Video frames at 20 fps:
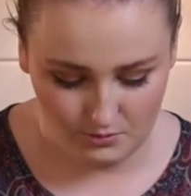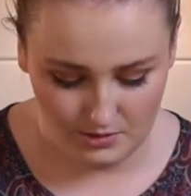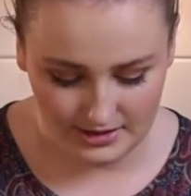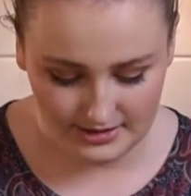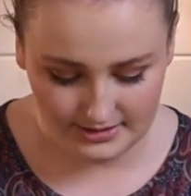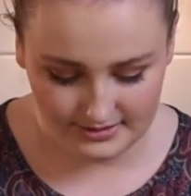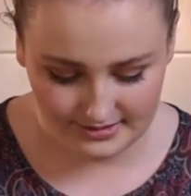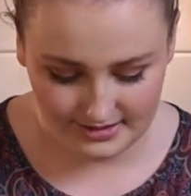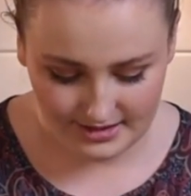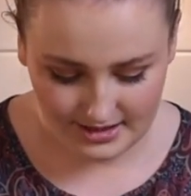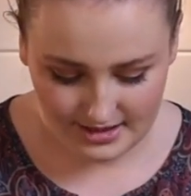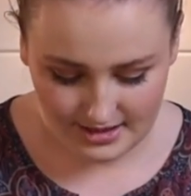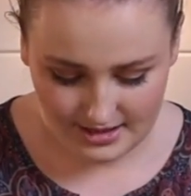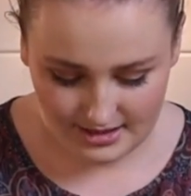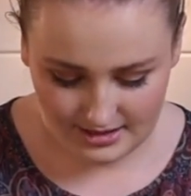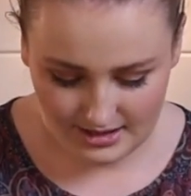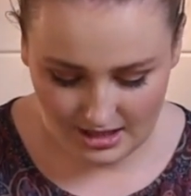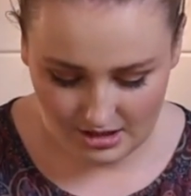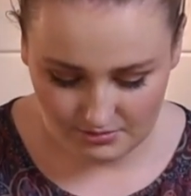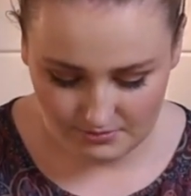once,
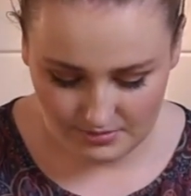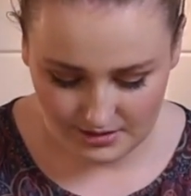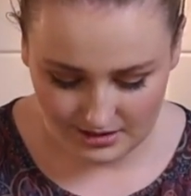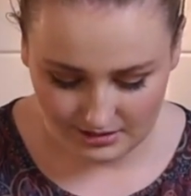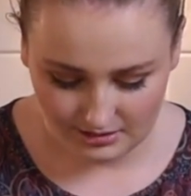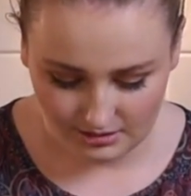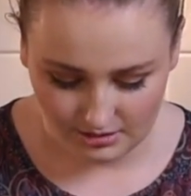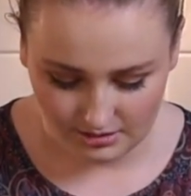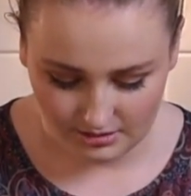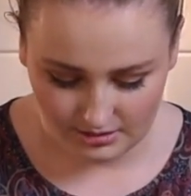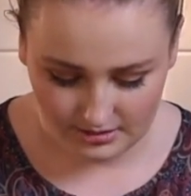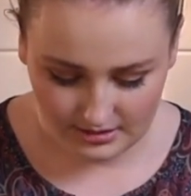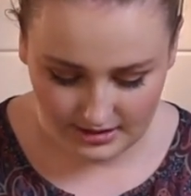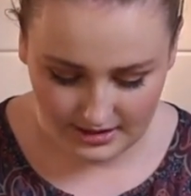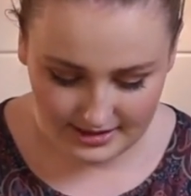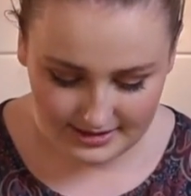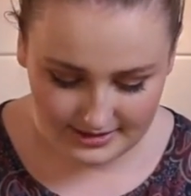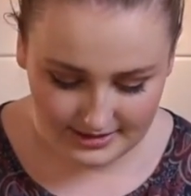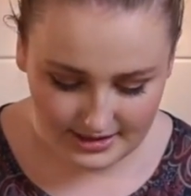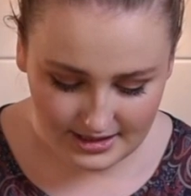that will be a lot
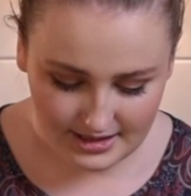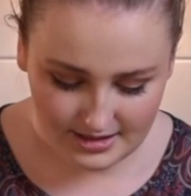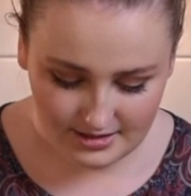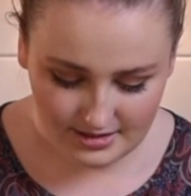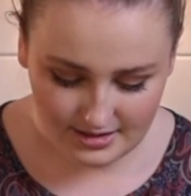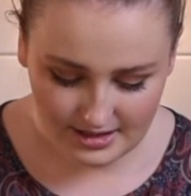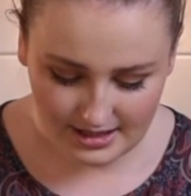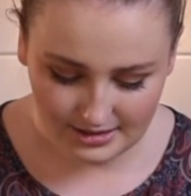easier.